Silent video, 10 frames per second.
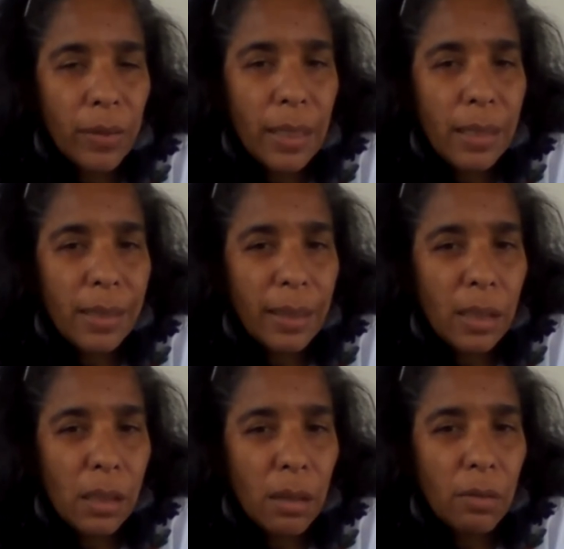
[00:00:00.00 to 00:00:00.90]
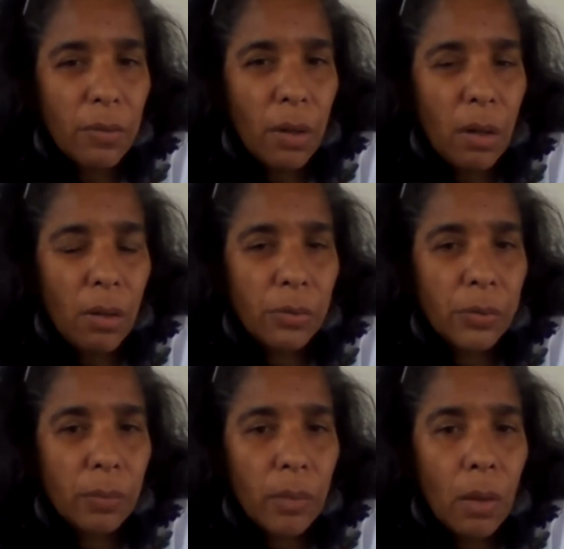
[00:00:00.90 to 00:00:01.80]
indicative of
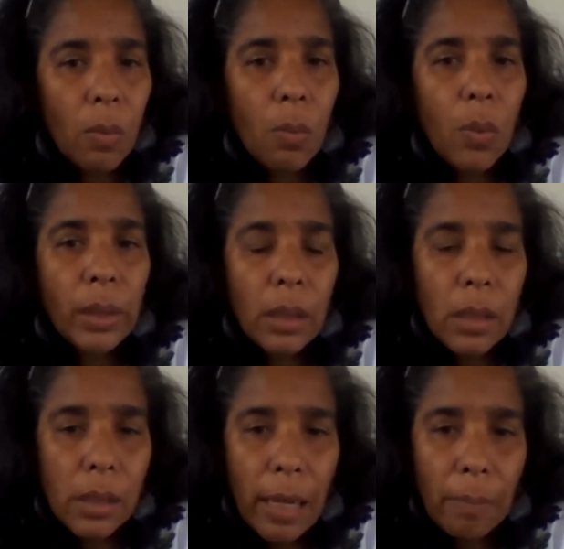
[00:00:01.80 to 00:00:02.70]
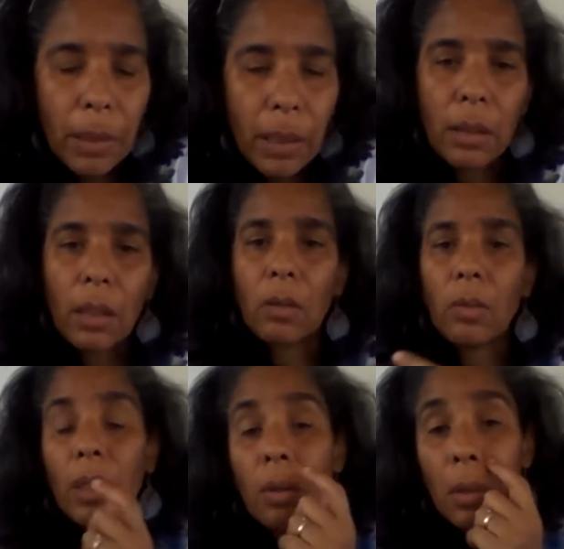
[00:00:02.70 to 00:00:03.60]
what it is happening
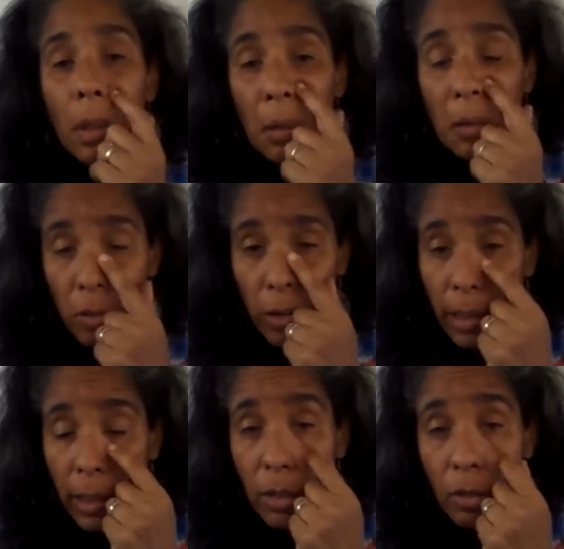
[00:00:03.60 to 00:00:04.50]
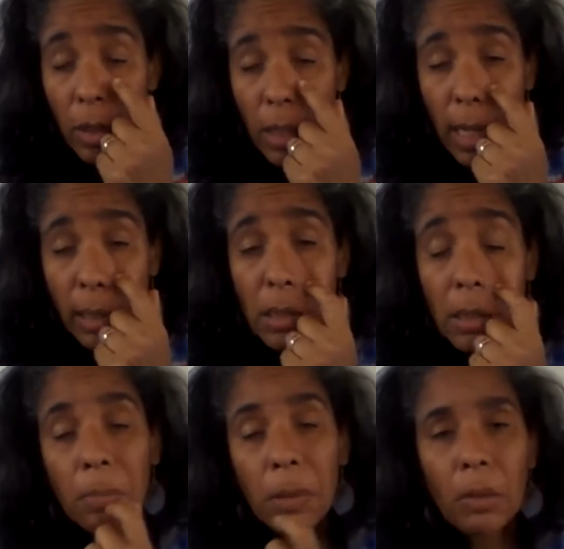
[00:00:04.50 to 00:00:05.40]
now in our country here in Trinidad and
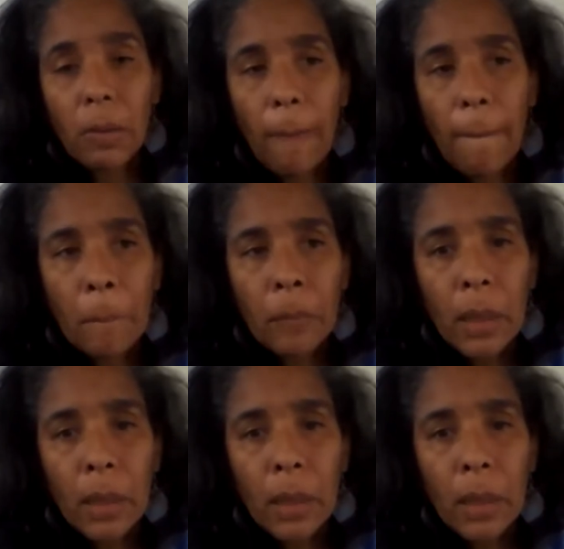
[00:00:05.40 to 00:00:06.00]
Tobago.